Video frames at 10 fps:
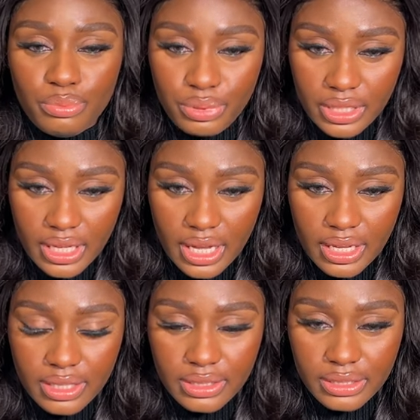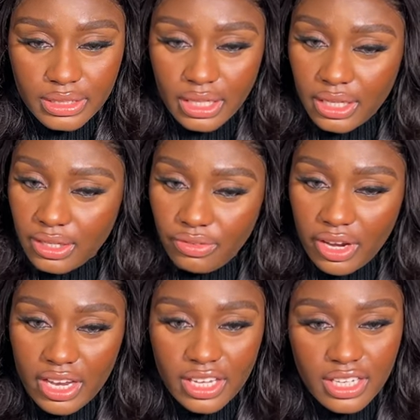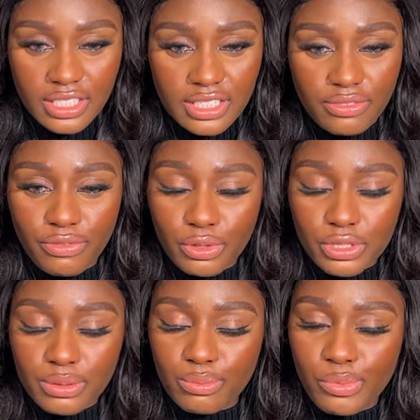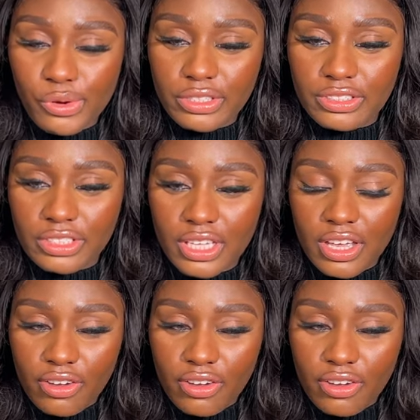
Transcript: bigger. If I can get it in 14 points